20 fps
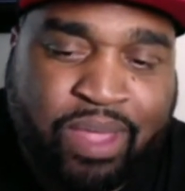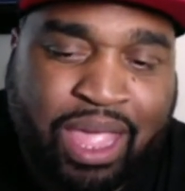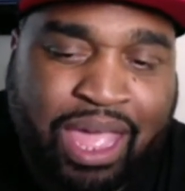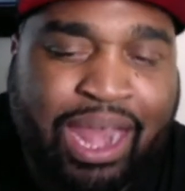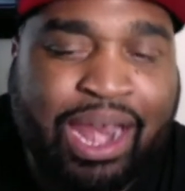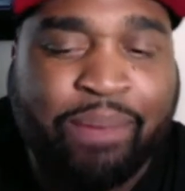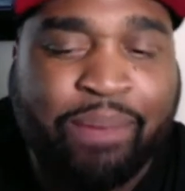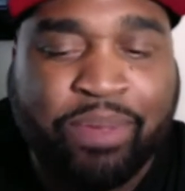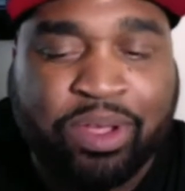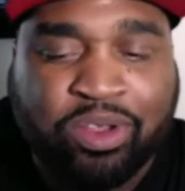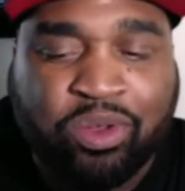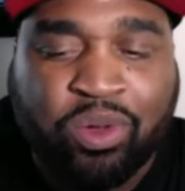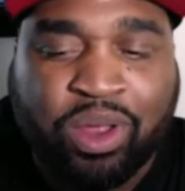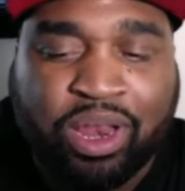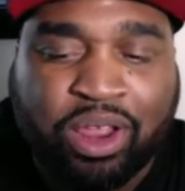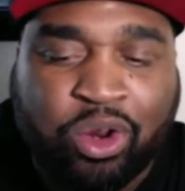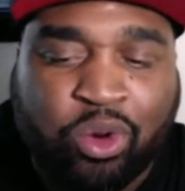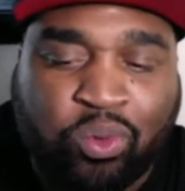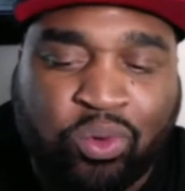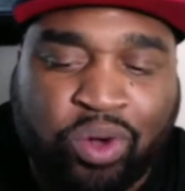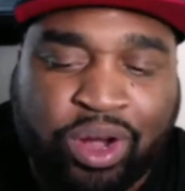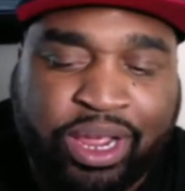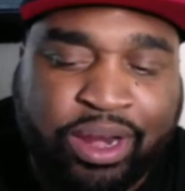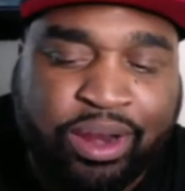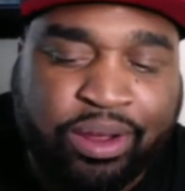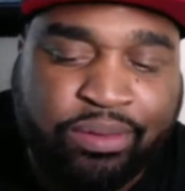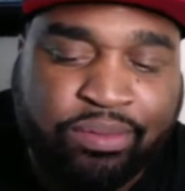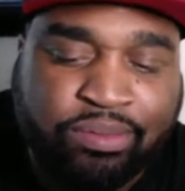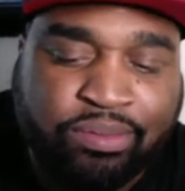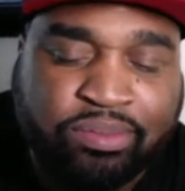And I'm gonna do a little
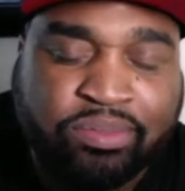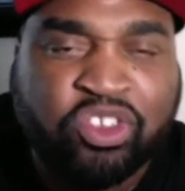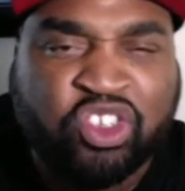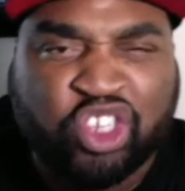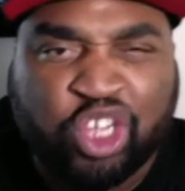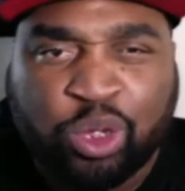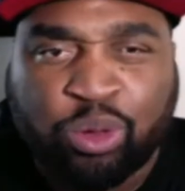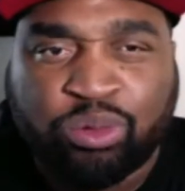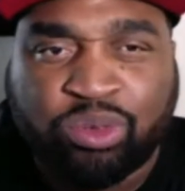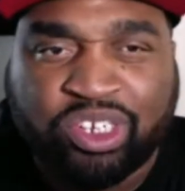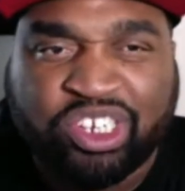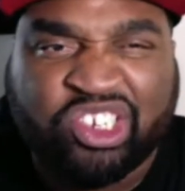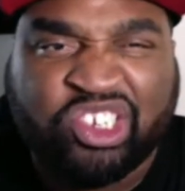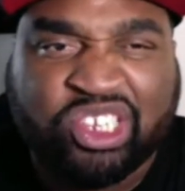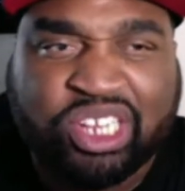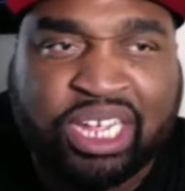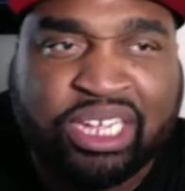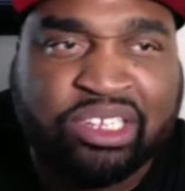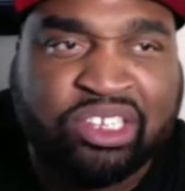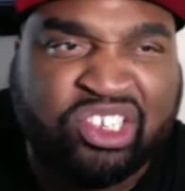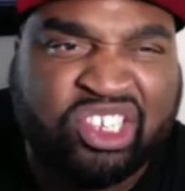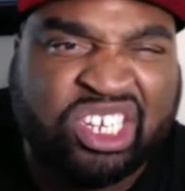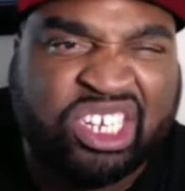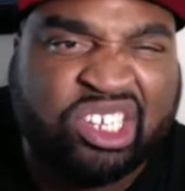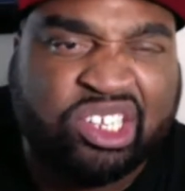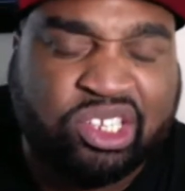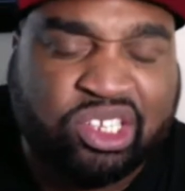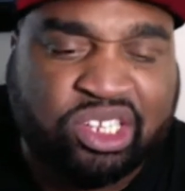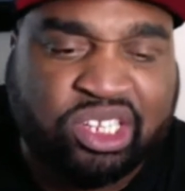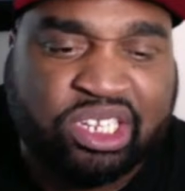reading. So just
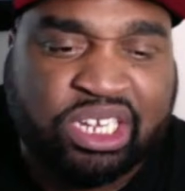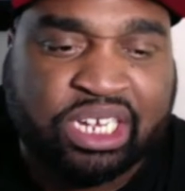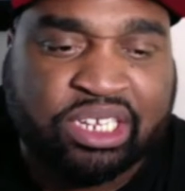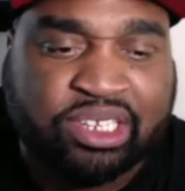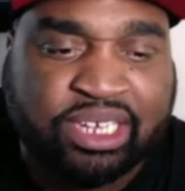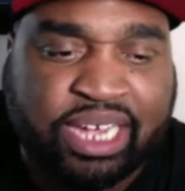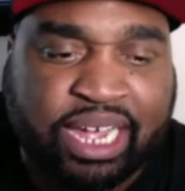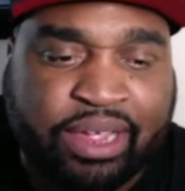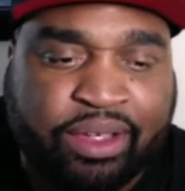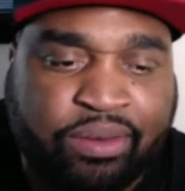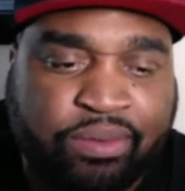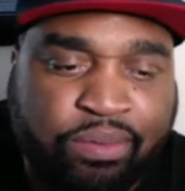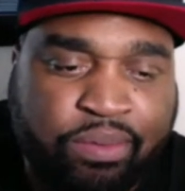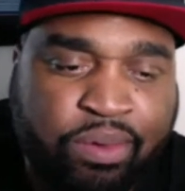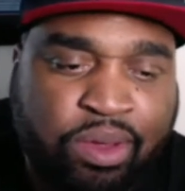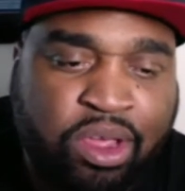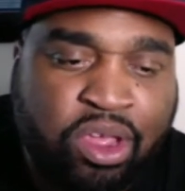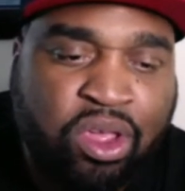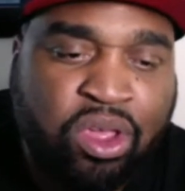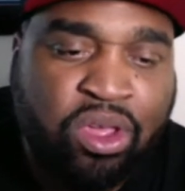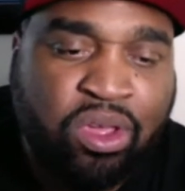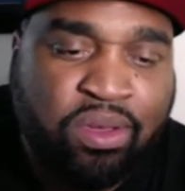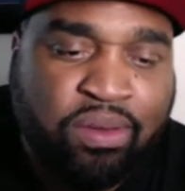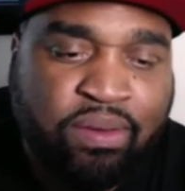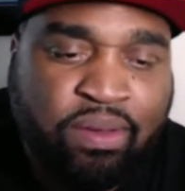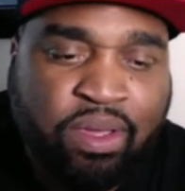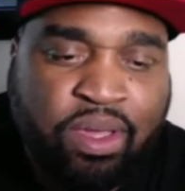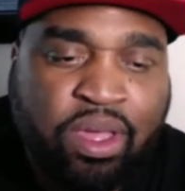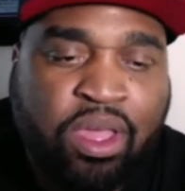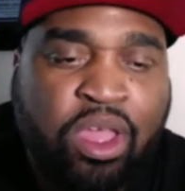stick tight.
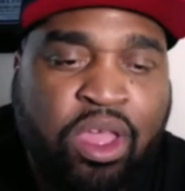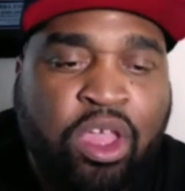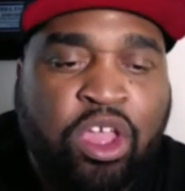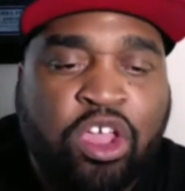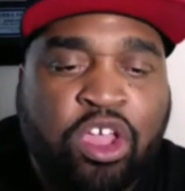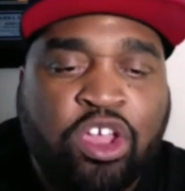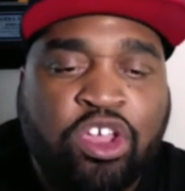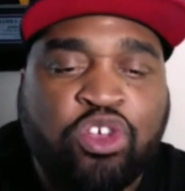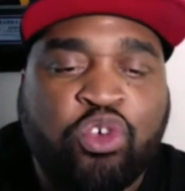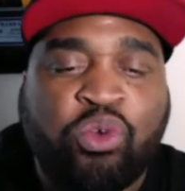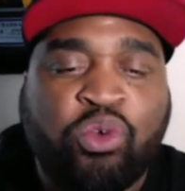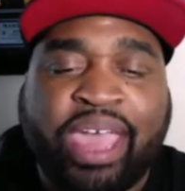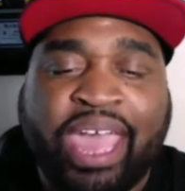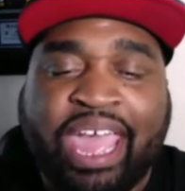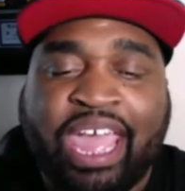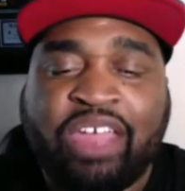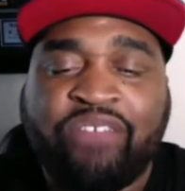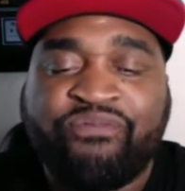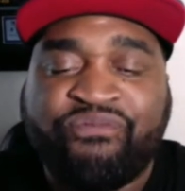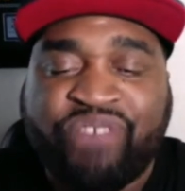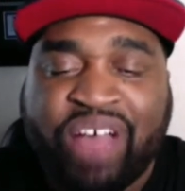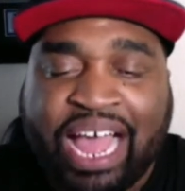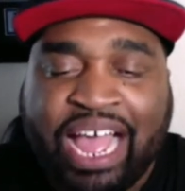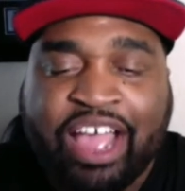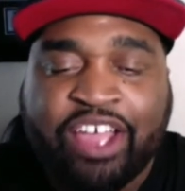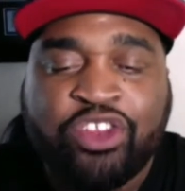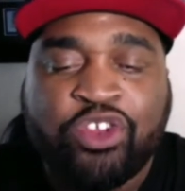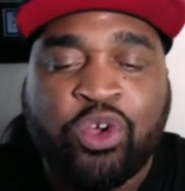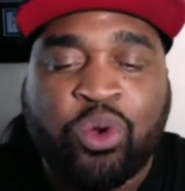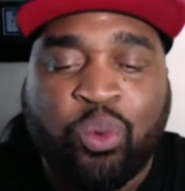You can't
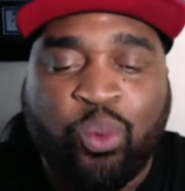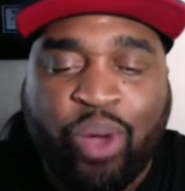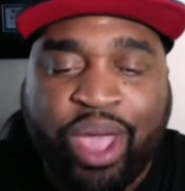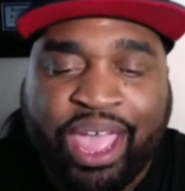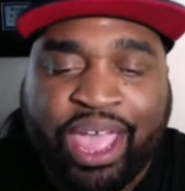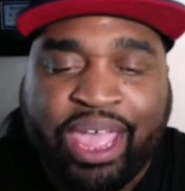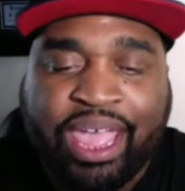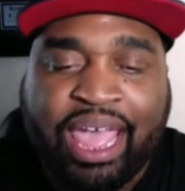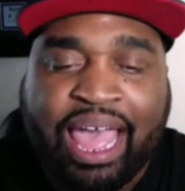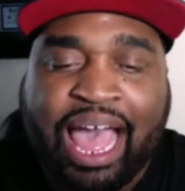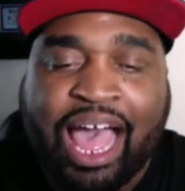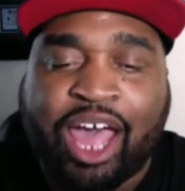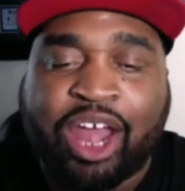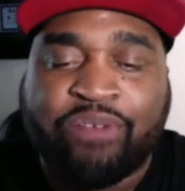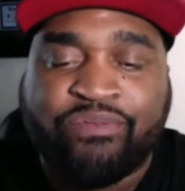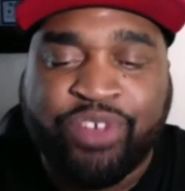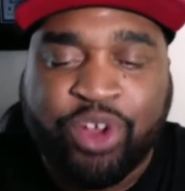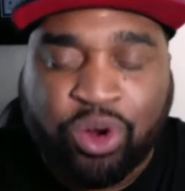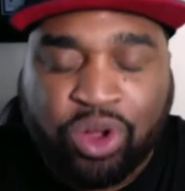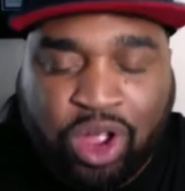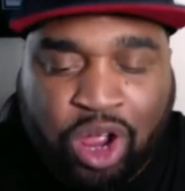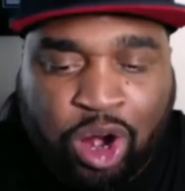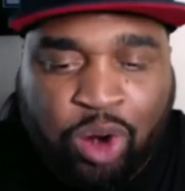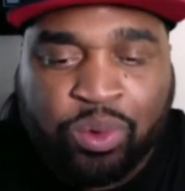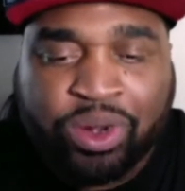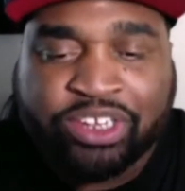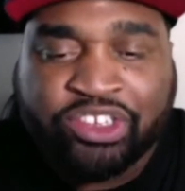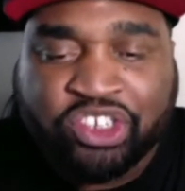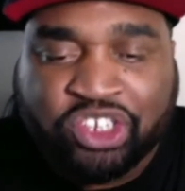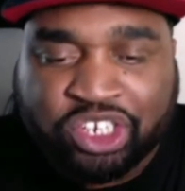find your way out of your
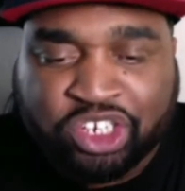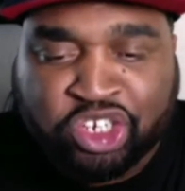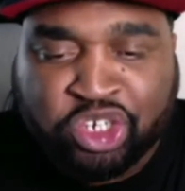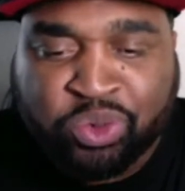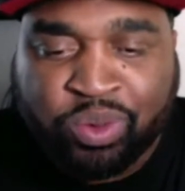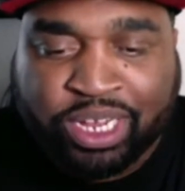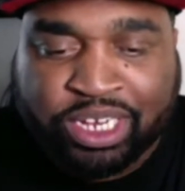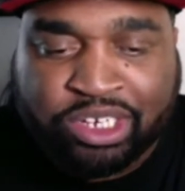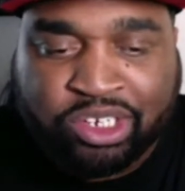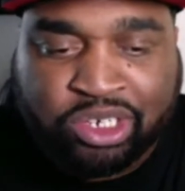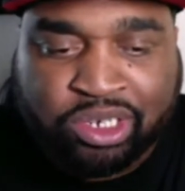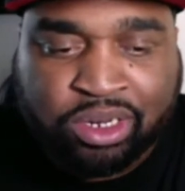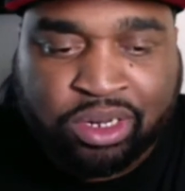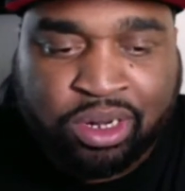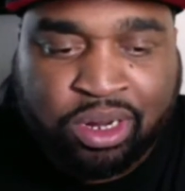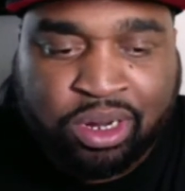current situation,